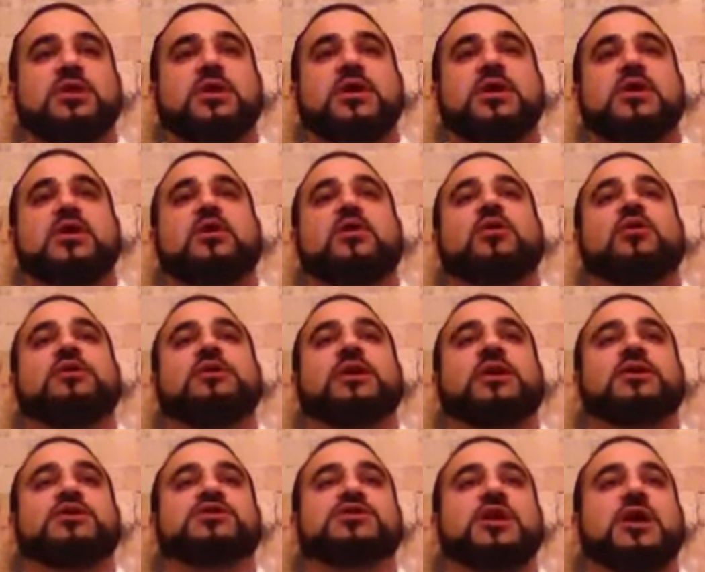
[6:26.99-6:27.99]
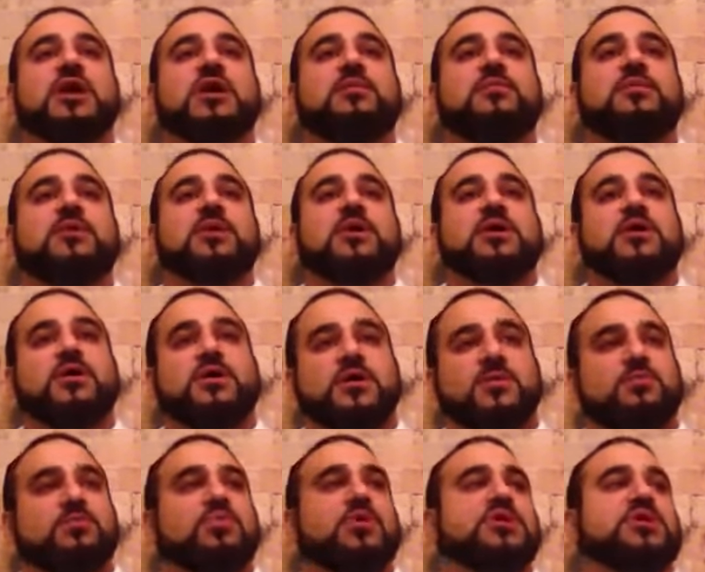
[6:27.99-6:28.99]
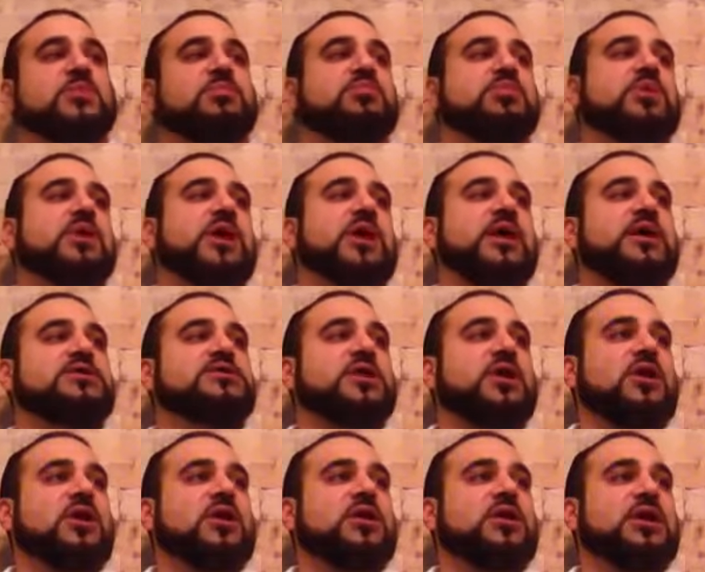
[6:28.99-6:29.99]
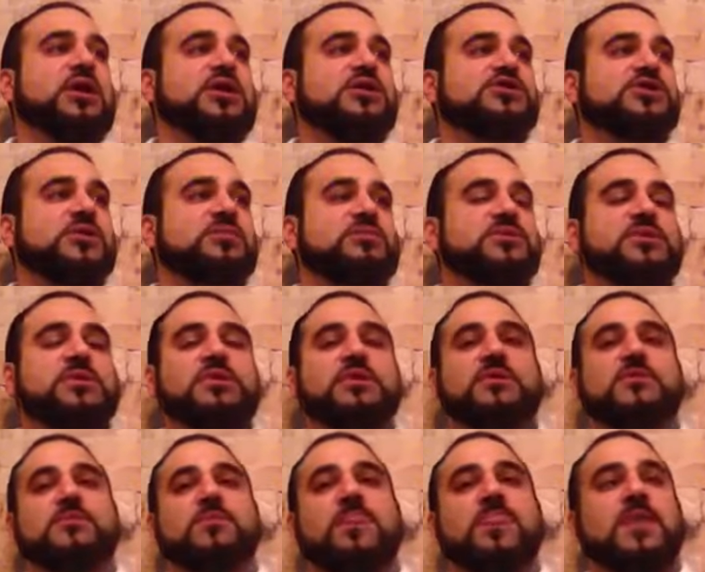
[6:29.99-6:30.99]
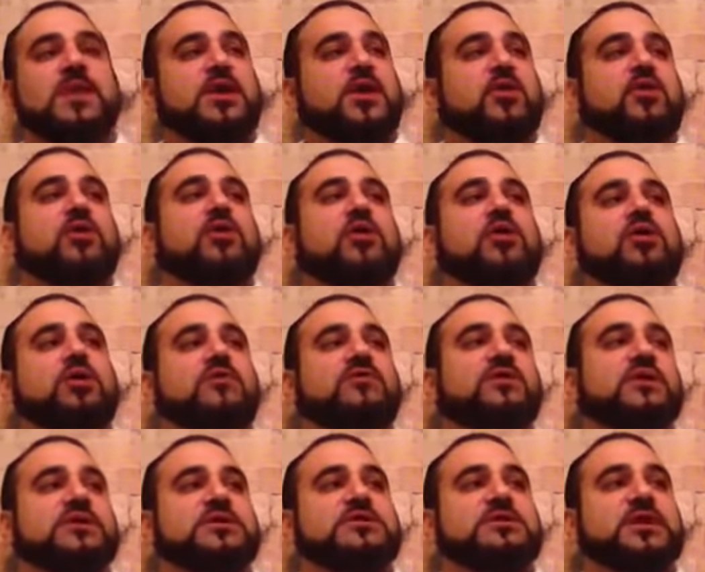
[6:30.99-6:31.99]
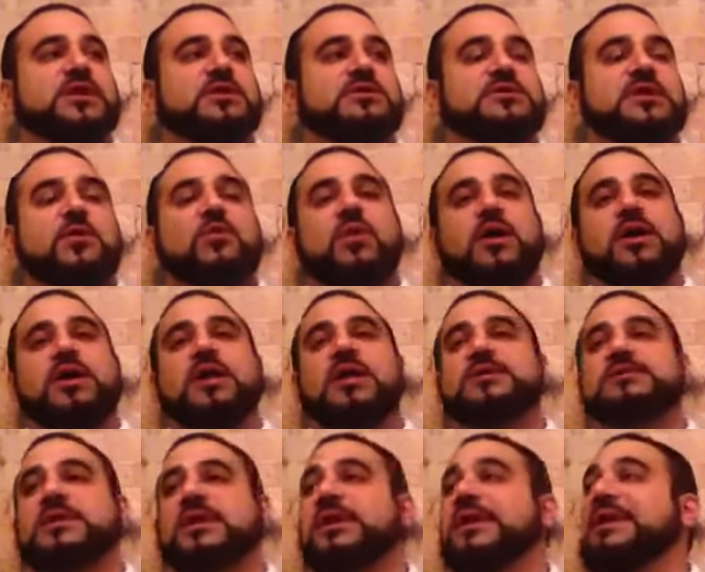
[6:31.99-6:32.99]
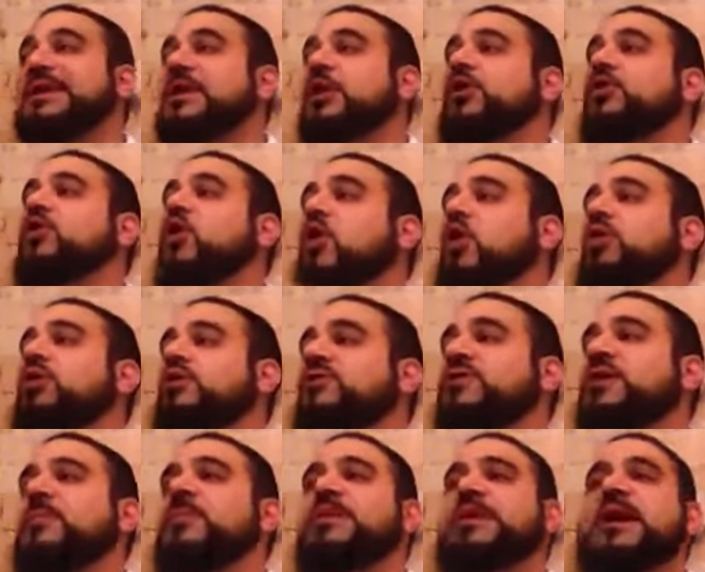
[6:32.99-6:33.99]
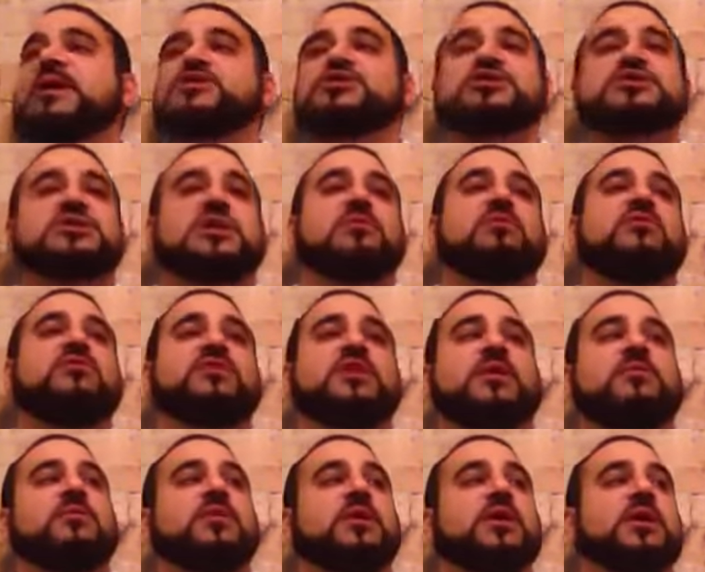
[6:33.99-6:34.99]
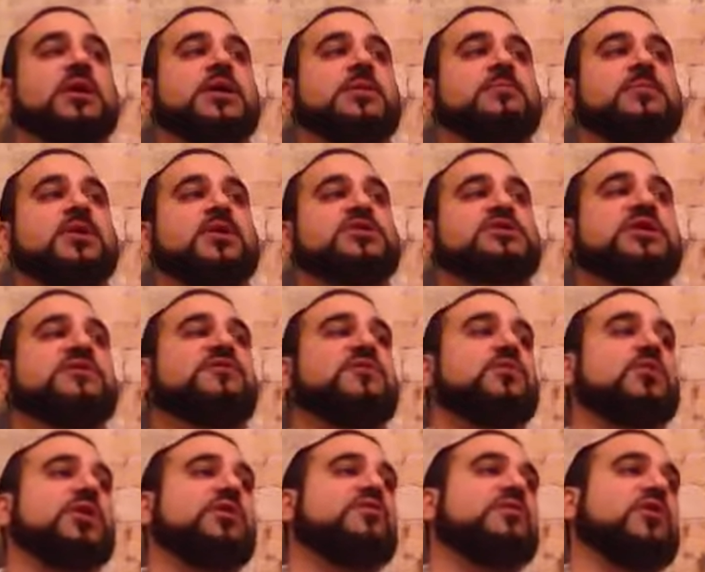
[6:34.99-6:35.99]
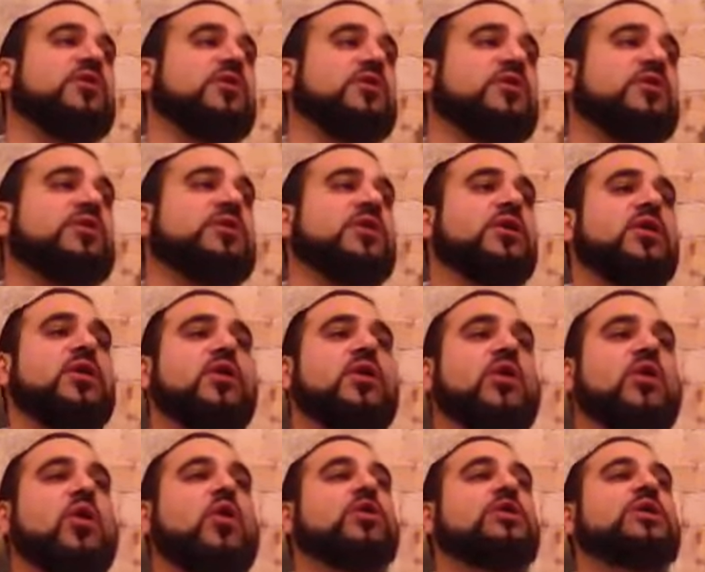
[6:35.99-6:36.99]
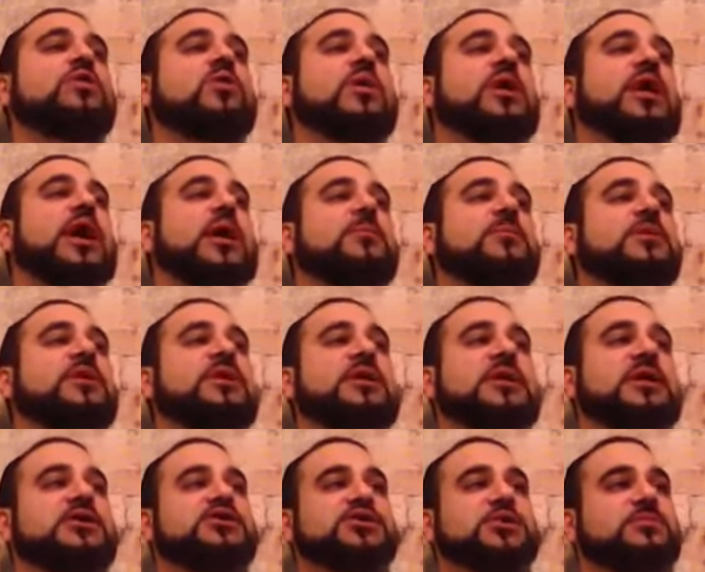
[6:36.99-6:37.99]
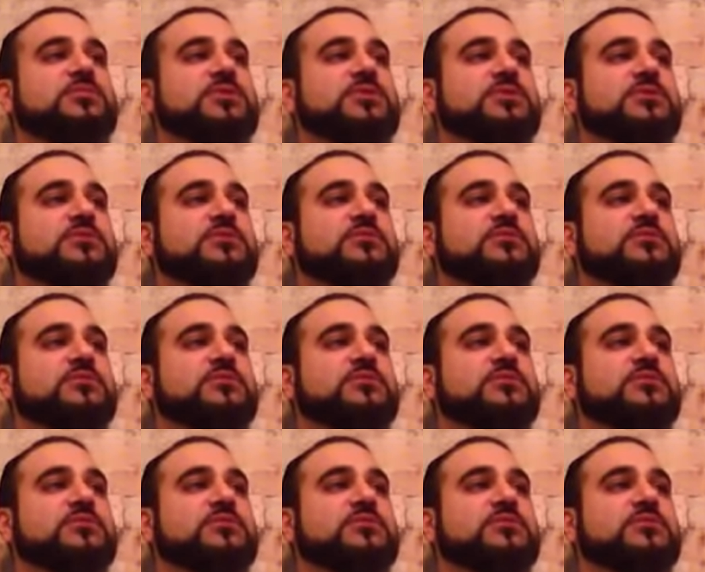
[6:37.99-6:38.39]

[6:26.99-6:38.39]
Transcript: He heard that Hashem put the plagues on Egypt. He heard all of these things. Now, why do they say that he heard all of them and not just some of them? Because if he would have heard only what happened in Egypt,